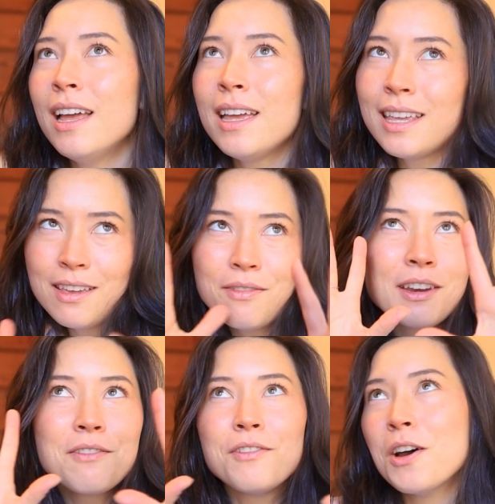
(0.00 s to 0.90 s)
even if
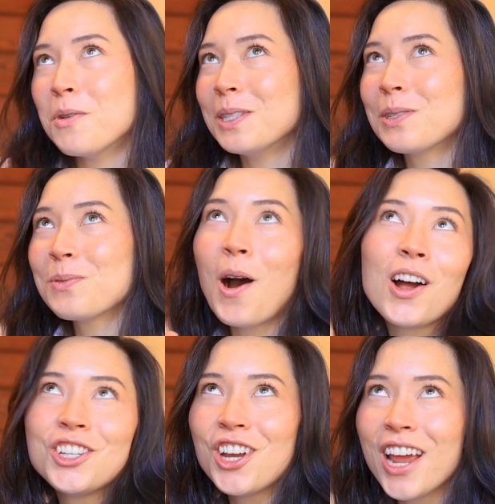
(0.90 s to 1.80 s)
no one's
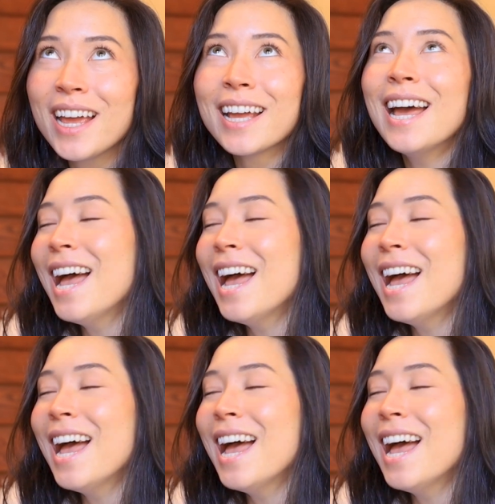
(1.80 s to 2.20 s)
watching.